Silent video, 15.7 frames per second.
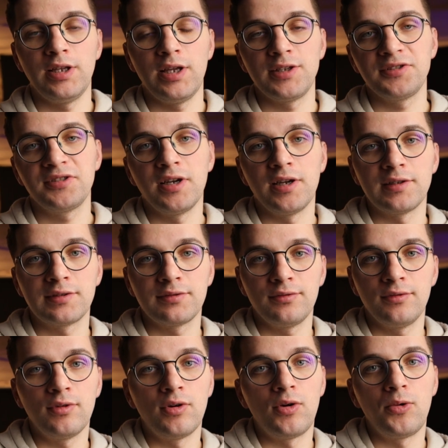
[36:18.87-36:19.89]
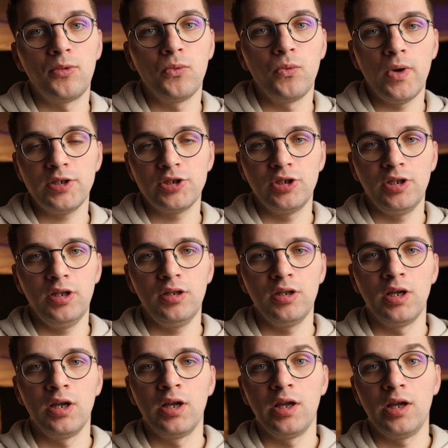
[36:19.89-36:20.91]
Thanks guys for watching
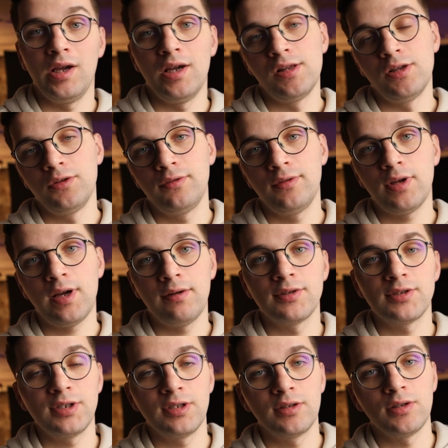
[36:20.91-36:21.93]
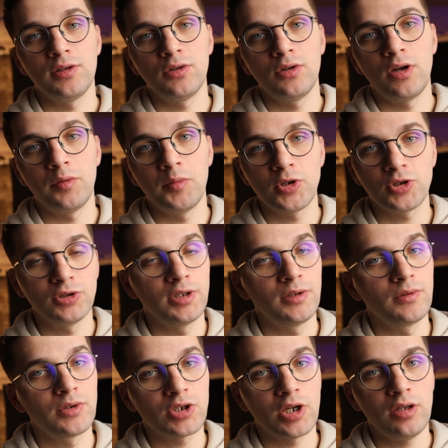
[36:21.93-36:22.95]
it, and if you haven't seen the longer commercial
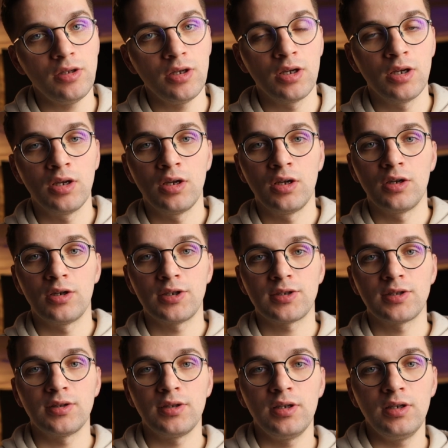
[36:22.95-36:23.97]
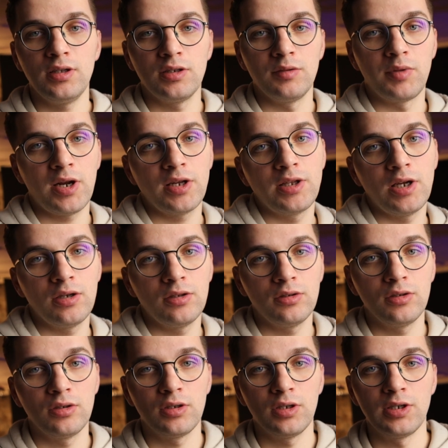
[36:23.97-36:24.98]
that we shot recently, the
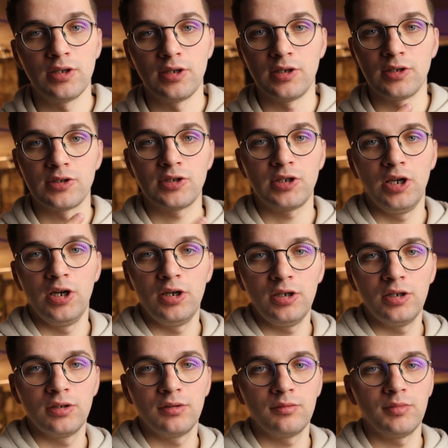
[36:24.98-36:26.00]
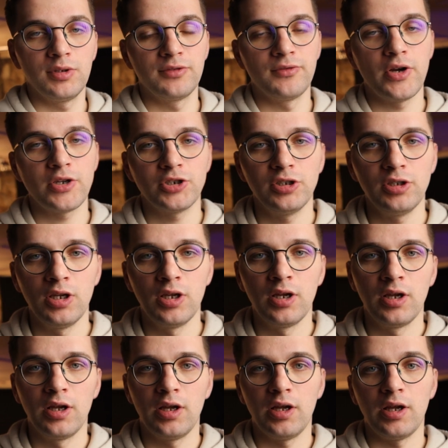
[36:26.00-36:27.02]
breakdown is here. Please watch it,
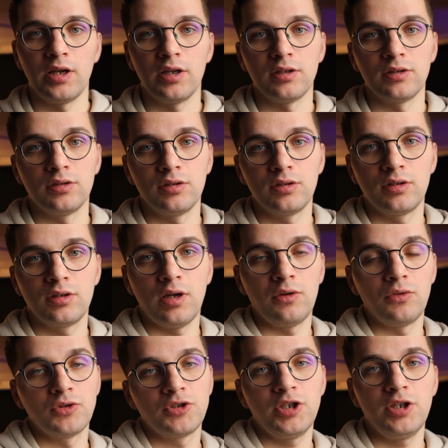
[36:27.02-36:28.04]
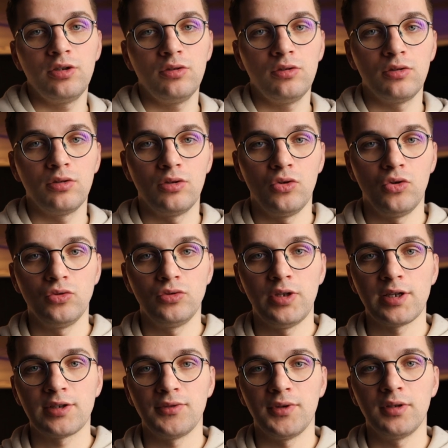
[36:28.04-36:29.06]
and I will see you on the
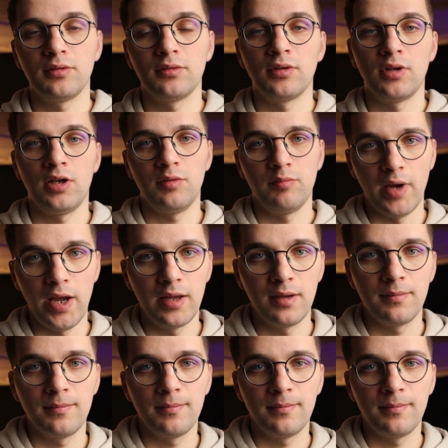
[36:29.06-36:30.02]
next one. Bye.